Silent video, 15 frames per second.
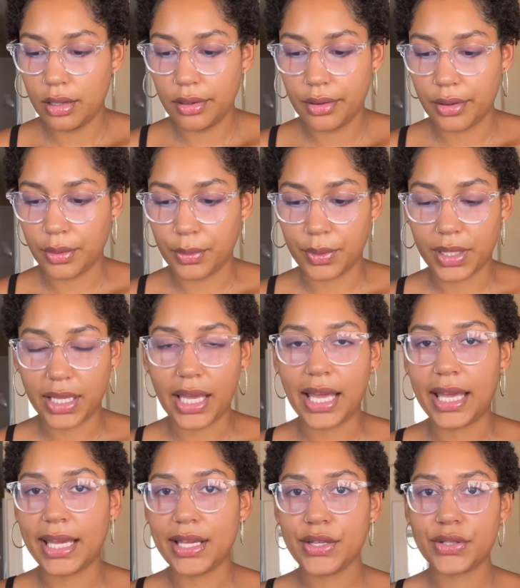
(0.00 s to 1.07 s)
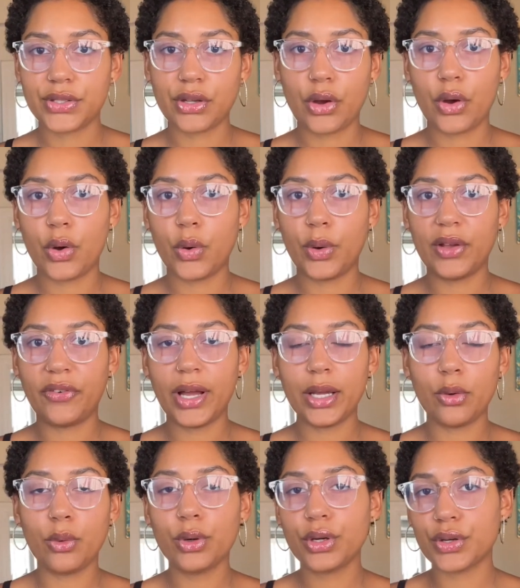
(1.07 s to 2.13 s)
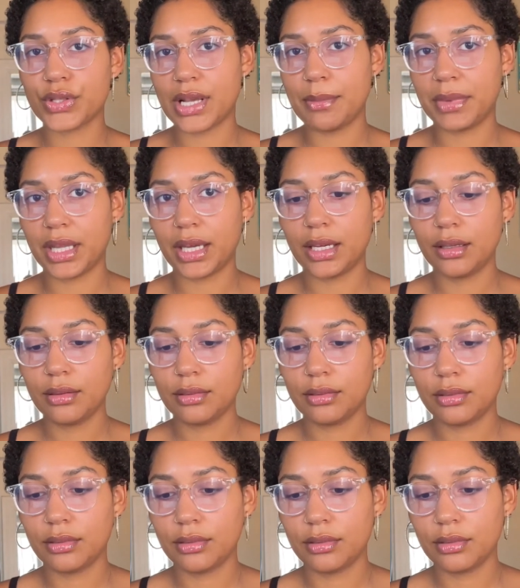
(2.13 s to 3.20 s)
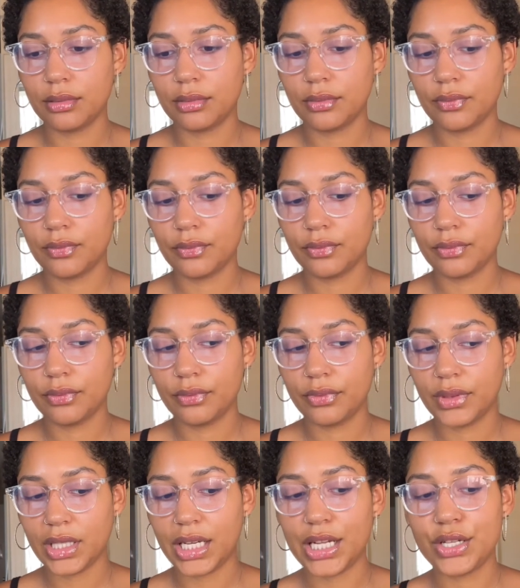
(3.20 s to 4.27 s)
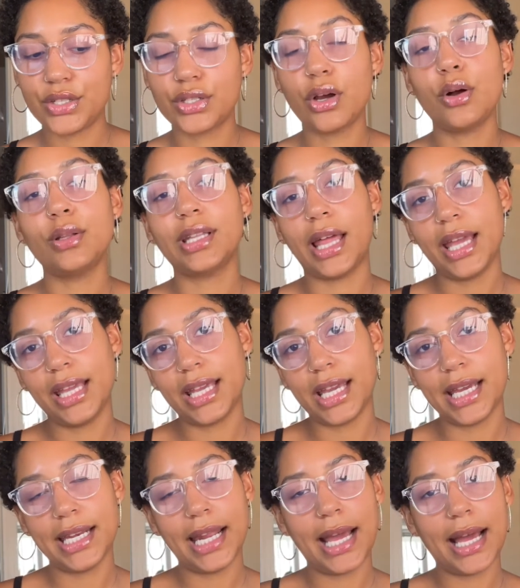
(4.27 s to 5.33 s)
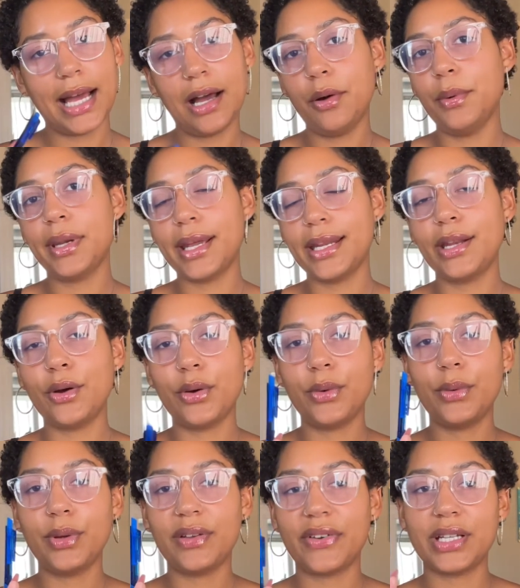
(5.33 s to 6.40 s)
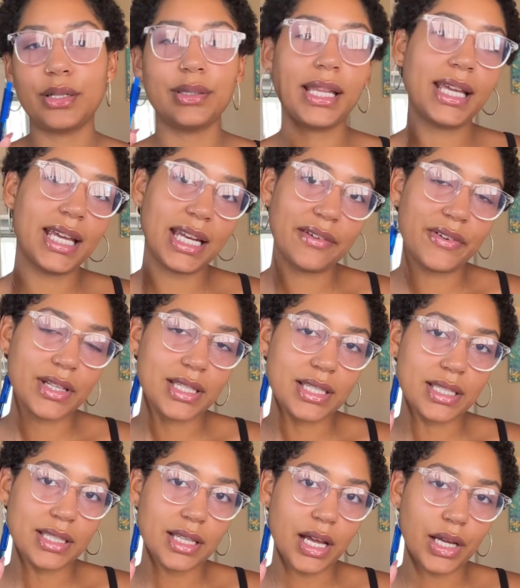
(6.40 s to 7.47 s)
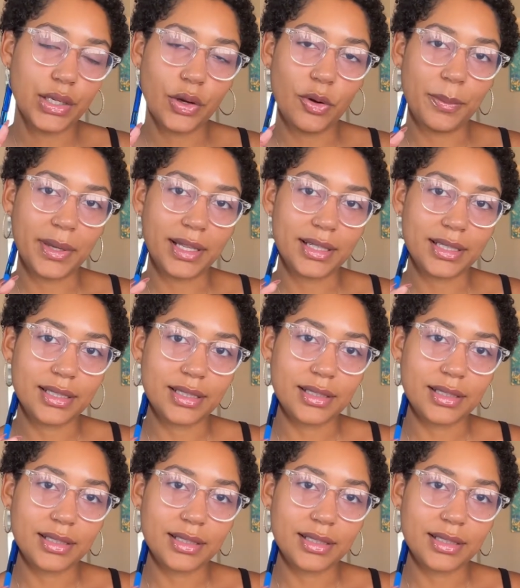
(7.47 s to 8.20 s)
Okay, so if I order something and I don't like it, how would I know if I don't like it if it's unopened?